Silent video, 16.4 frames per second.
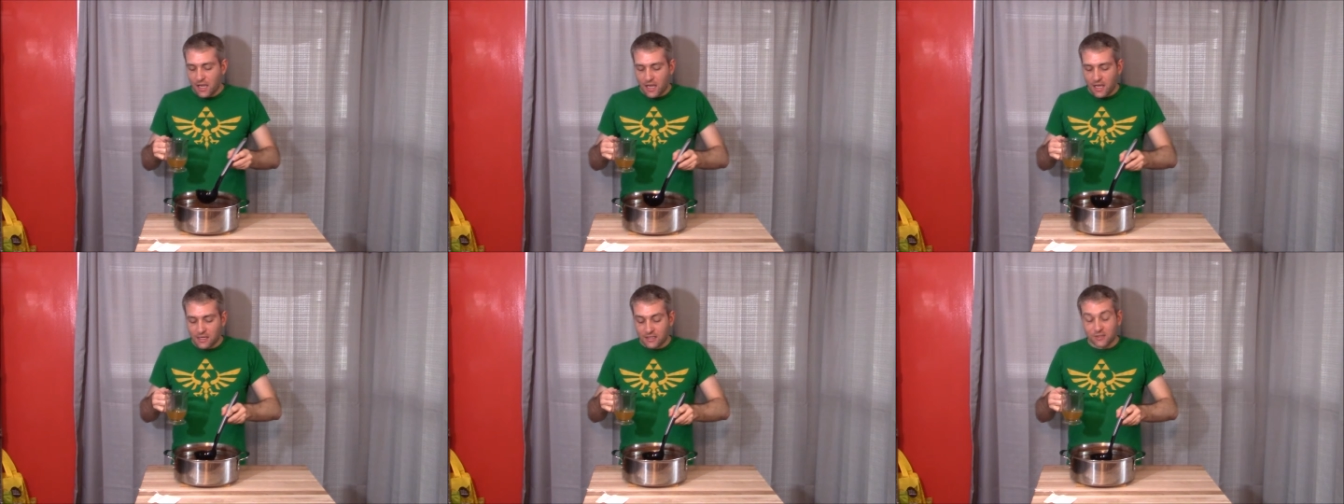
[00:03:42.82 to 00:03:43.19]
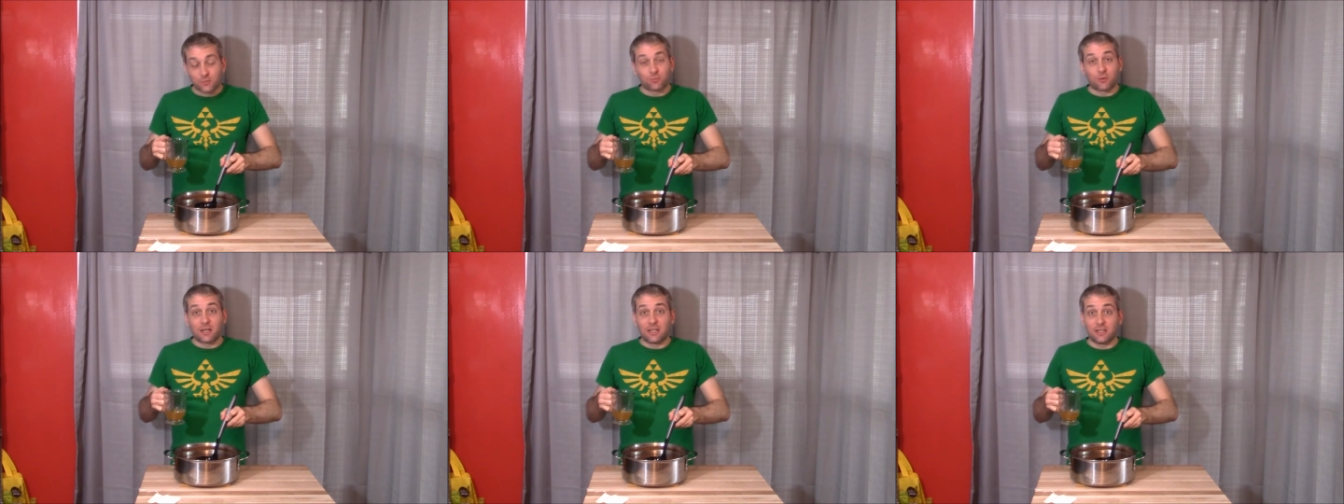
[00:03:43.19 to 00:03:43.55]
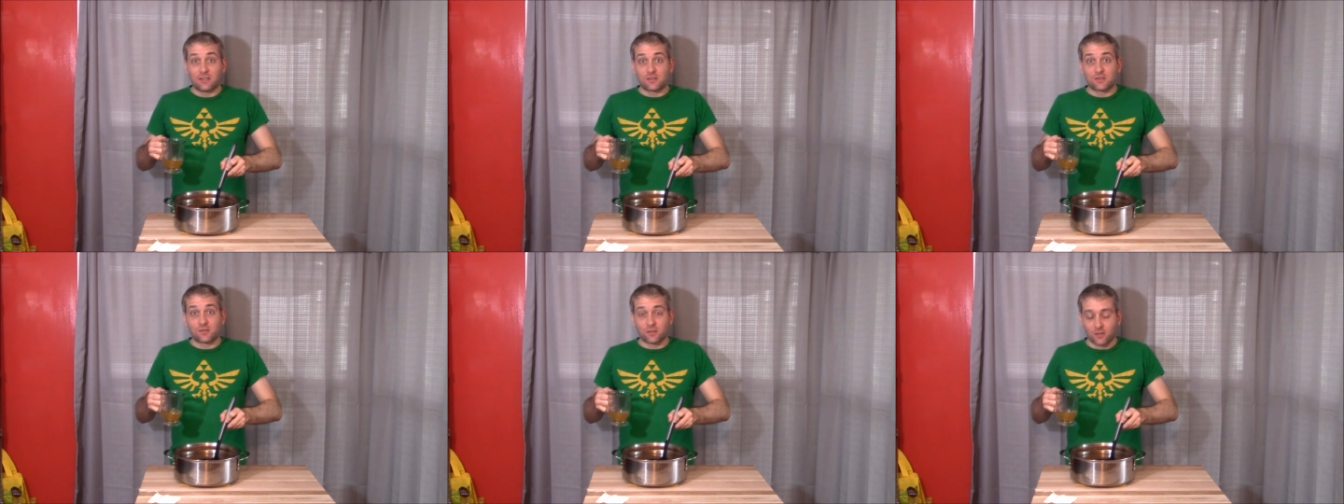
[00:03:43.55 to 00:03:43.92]
and it's ready
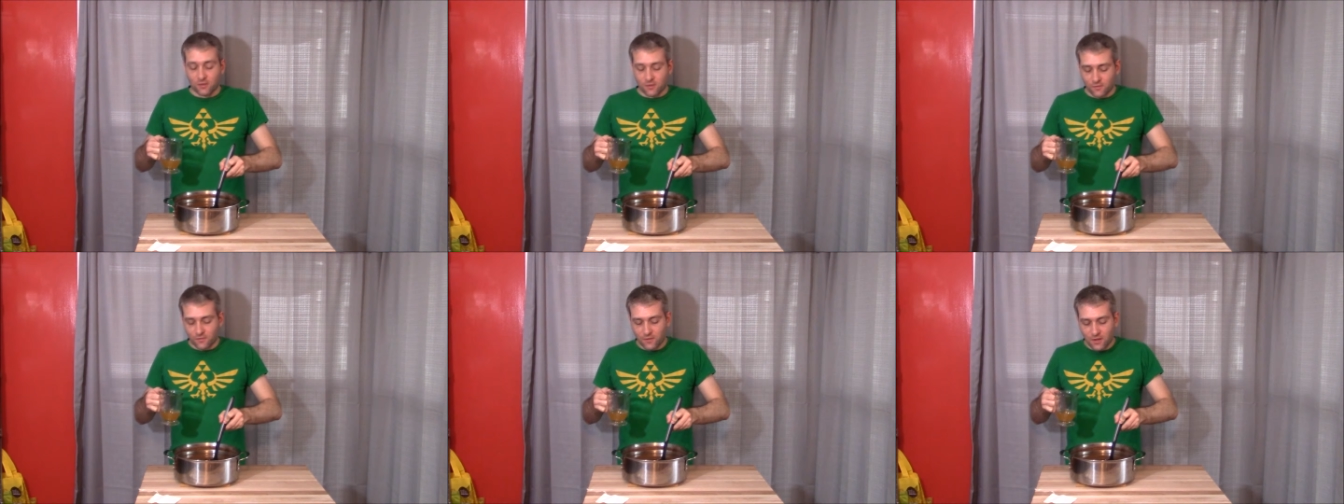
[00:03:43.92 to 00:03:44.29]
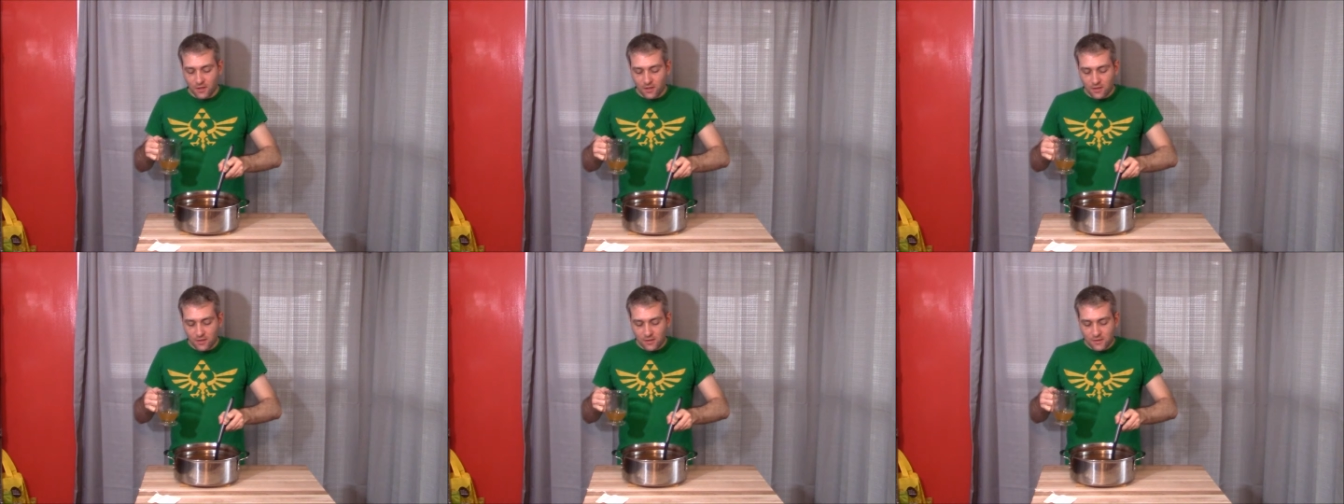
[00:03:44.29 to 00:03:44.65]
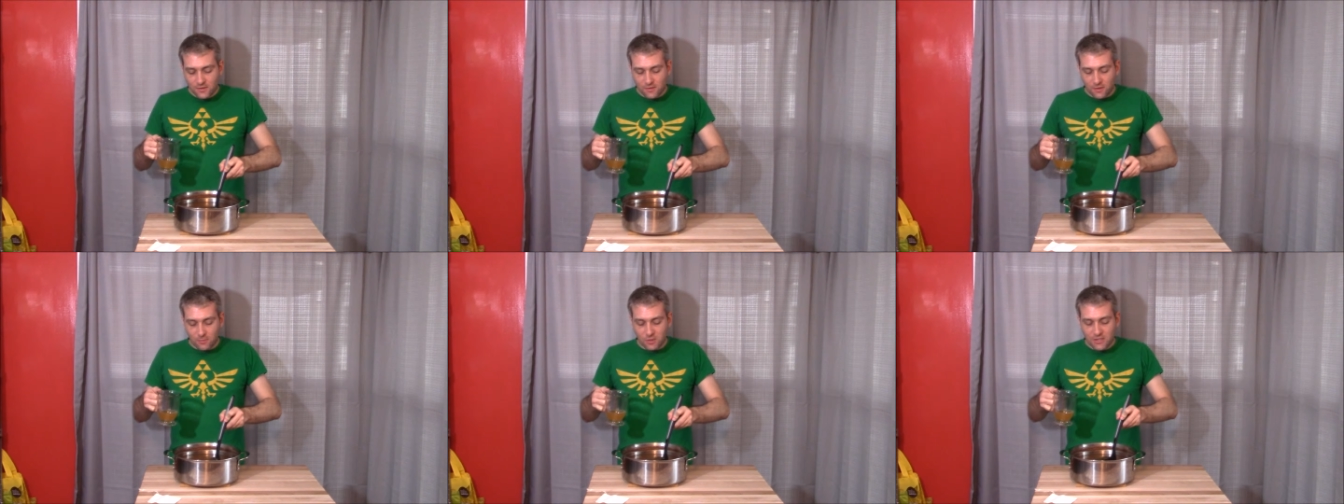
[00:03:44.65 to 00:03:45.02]
to serve.
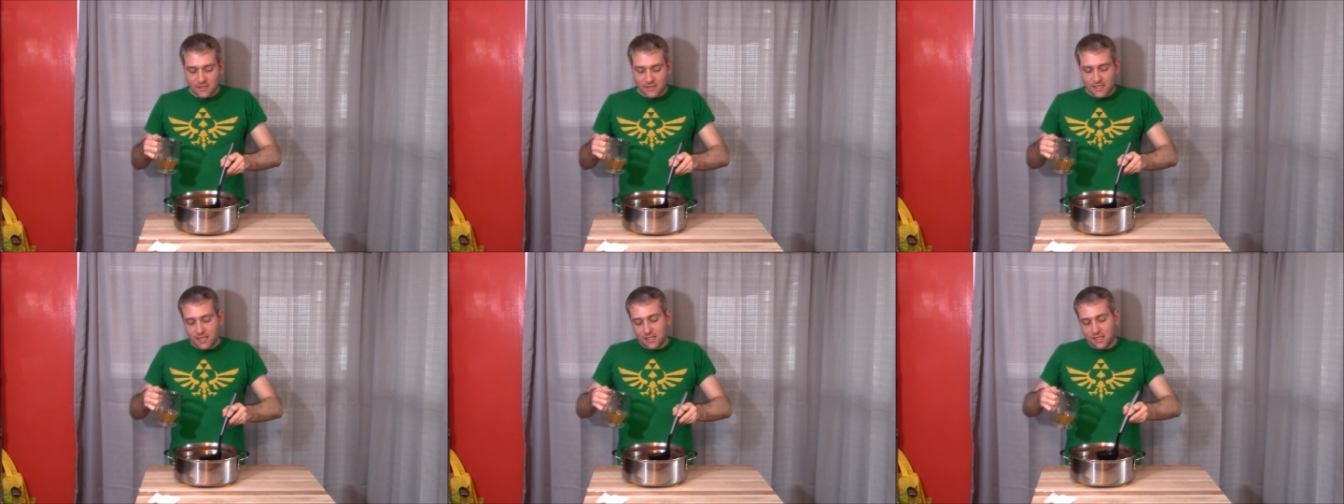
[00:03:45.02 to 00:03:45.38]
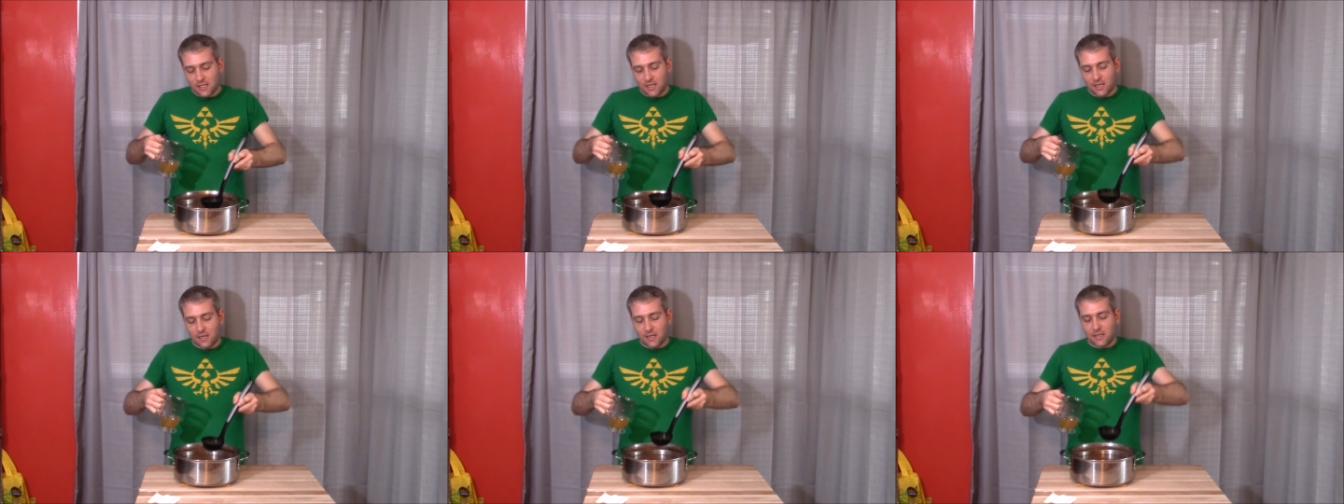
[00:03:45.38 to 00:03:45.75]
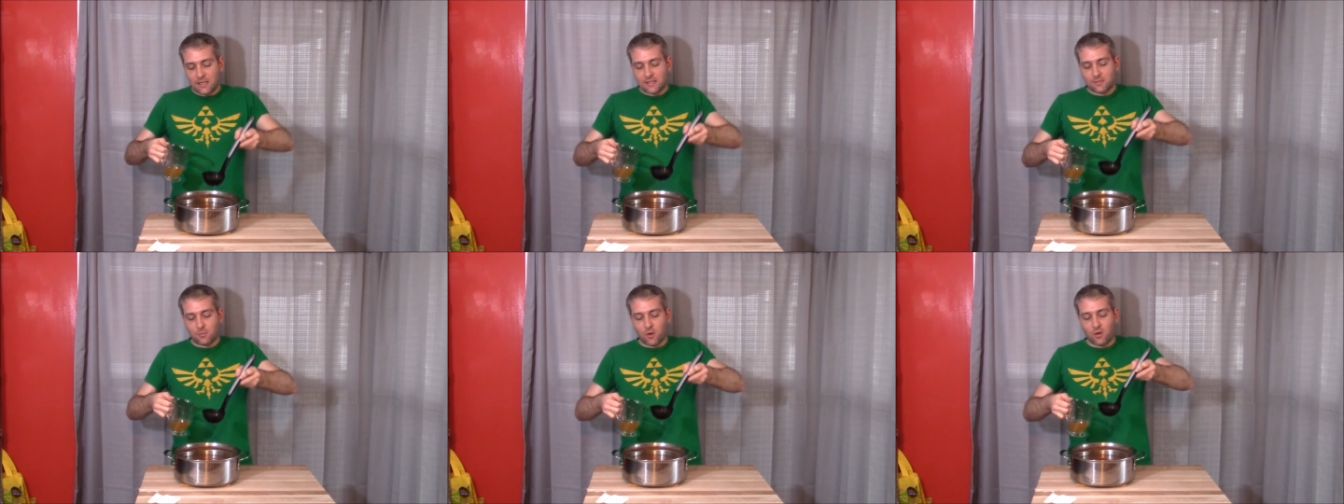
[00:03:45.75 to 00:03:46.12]
So I'm just taking
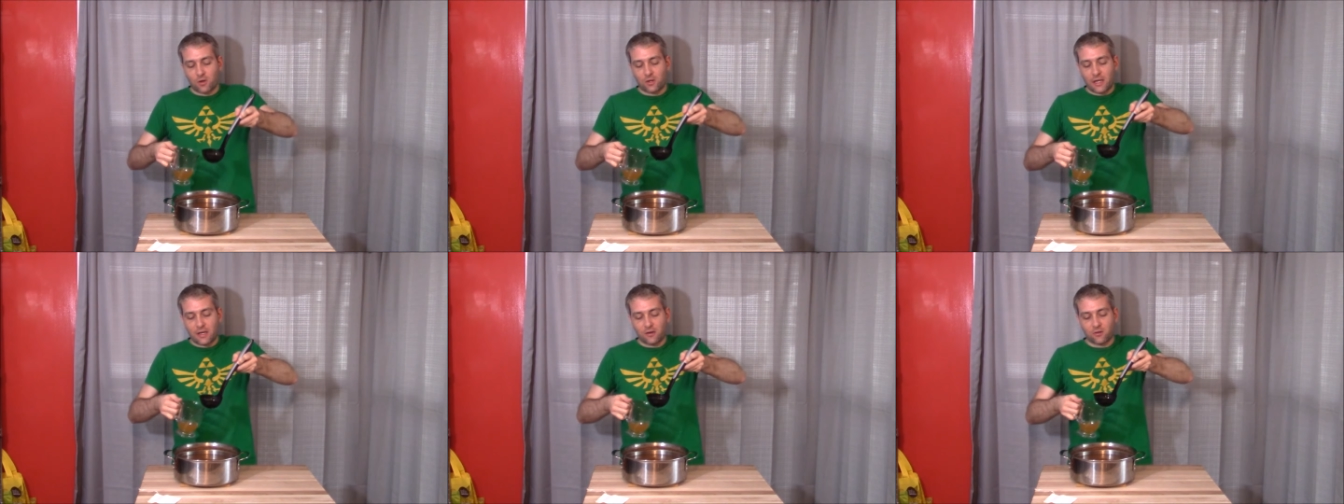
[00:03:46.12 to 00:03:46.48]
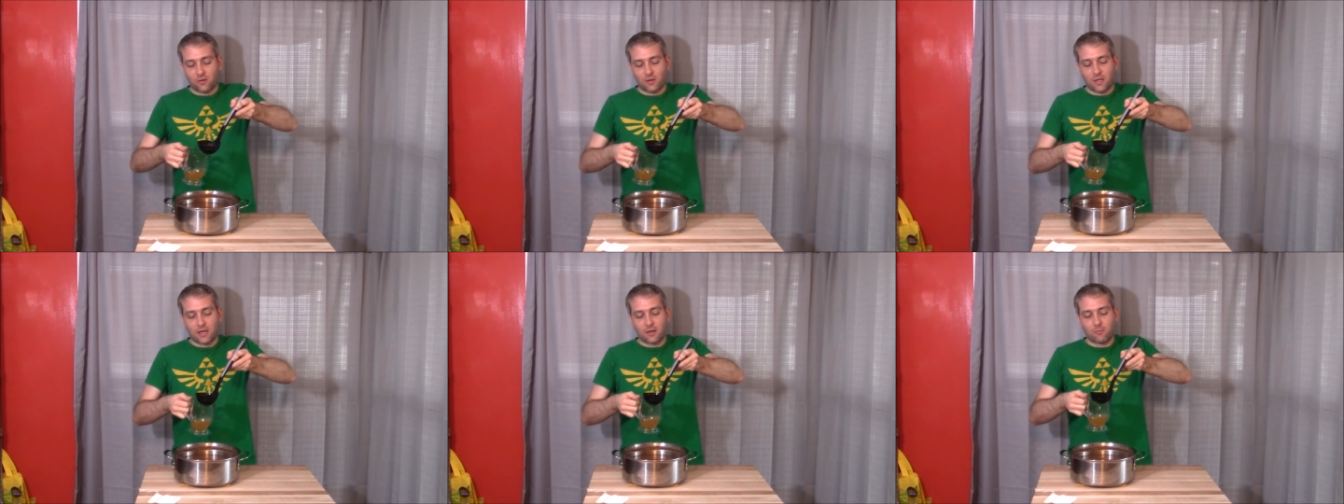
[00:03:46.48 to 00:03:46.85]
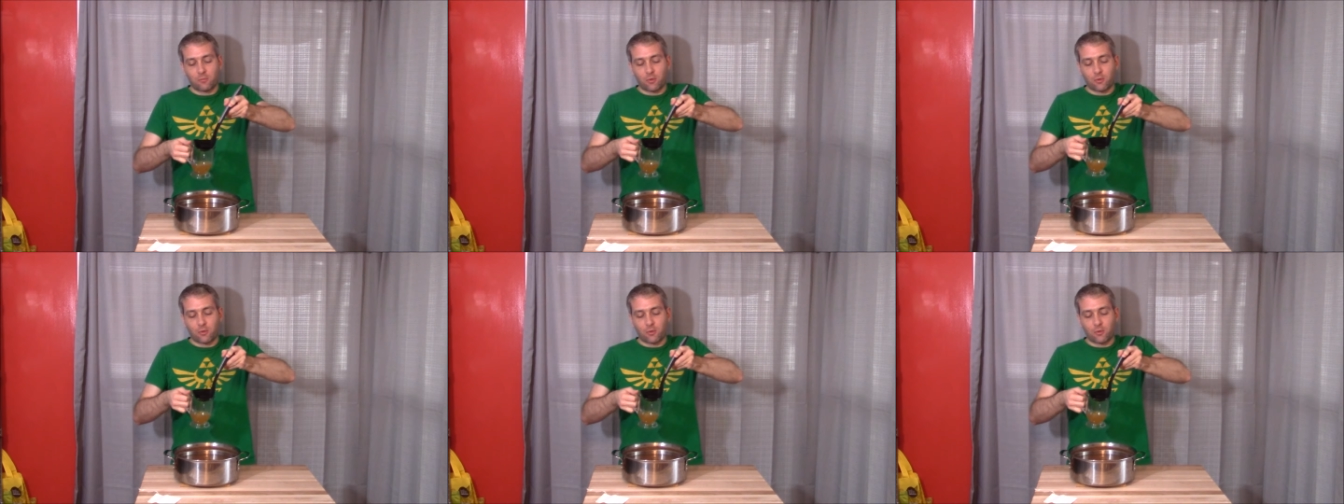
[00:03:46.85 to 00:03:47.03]
a small ladle and I'm